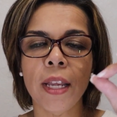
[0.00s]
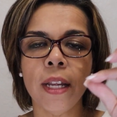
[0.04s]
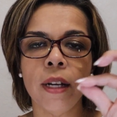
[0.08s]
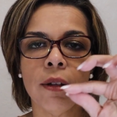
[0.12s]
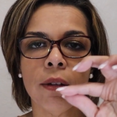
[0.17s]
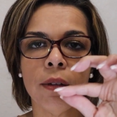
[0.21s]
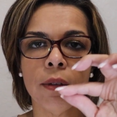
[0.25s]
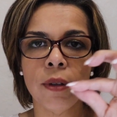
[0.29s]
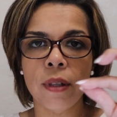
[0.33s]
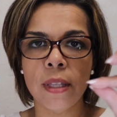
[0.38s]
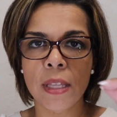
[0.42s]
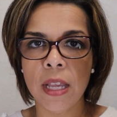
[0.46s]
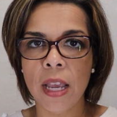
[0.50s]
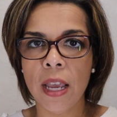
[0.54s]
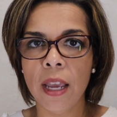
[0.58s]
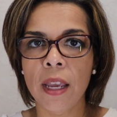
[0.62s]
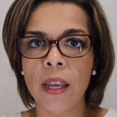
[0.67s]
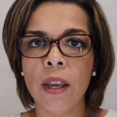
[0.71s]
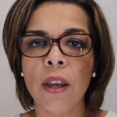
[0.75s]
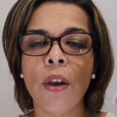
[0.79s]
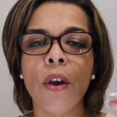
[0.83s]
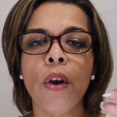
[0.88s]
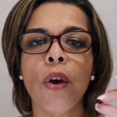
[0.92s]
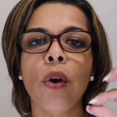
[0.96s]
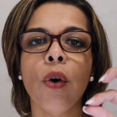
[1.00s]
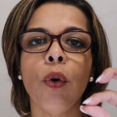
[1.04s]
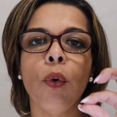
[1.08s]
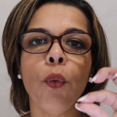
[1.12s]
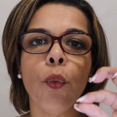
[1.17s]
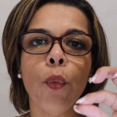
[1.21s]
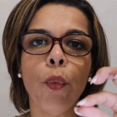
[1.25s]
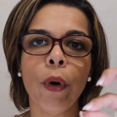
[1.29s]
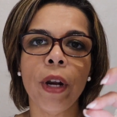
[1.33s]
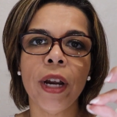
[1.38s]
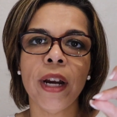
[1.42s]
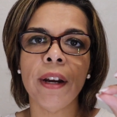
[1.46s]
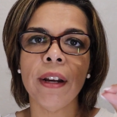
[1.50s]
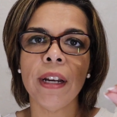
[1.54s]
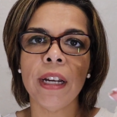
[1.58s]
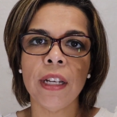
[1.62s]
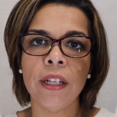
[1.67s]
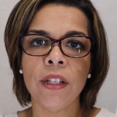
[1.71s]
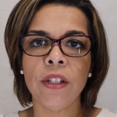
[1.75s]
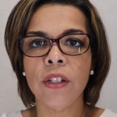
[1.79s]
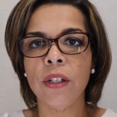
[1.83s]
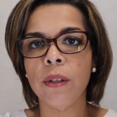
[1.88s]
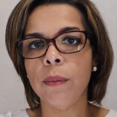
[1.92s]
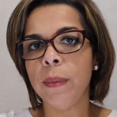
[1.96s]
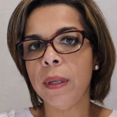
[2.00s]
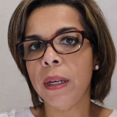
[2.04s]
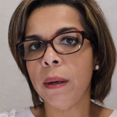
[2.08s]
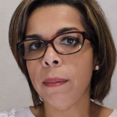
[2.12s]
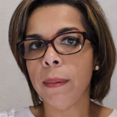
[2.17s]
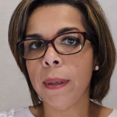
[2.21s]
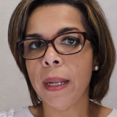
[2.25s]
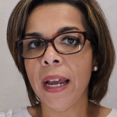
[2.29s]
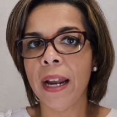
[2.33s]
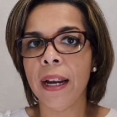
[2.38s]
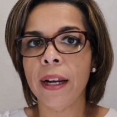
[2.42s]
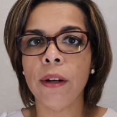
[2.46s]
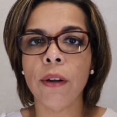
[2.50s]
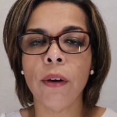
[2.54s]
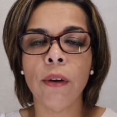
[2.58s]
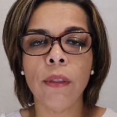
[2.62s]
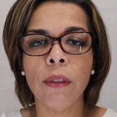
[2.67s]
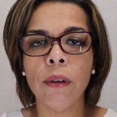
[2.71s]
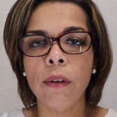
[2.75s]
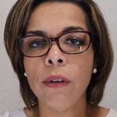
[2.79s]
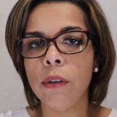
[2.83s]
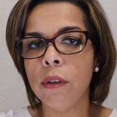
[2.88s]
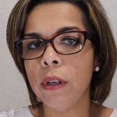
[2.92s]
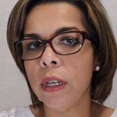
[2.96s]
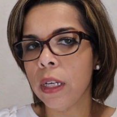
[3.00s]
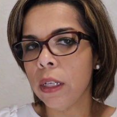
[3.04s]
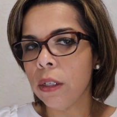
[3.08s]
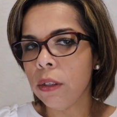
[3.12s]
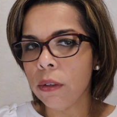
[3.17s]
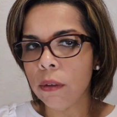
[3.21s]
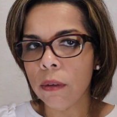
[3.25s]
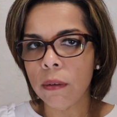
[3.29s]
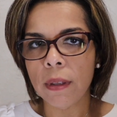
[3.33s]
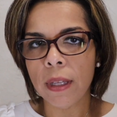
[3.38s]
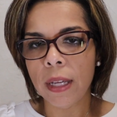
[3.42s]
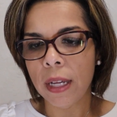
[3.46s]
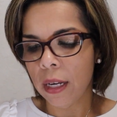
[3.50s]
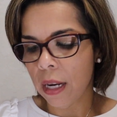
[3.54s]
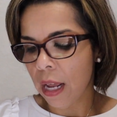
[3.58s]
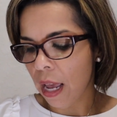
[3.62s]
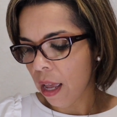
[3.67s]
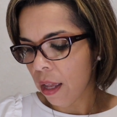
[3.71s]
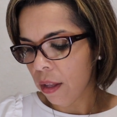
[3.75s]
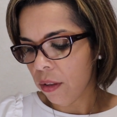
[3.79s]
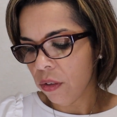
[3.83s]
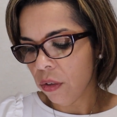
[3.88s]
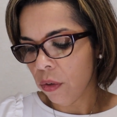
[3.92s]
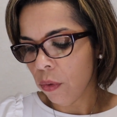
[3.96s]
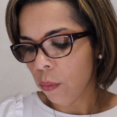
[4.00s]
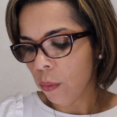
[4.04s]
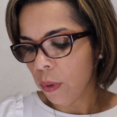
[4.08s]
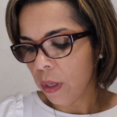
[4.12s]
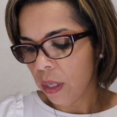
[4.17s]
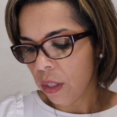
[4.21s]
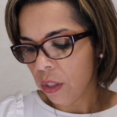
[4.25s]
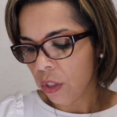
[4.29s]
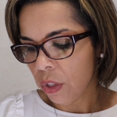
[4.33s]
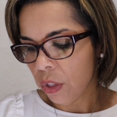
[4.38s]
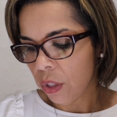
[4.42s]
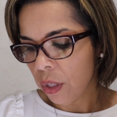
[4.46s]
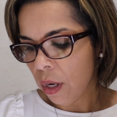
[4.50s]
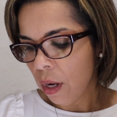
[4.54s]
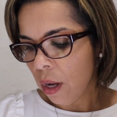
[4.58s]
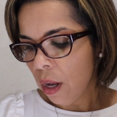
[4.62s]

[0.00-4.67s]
It'll say where it should be applied, although you can use it as you wish.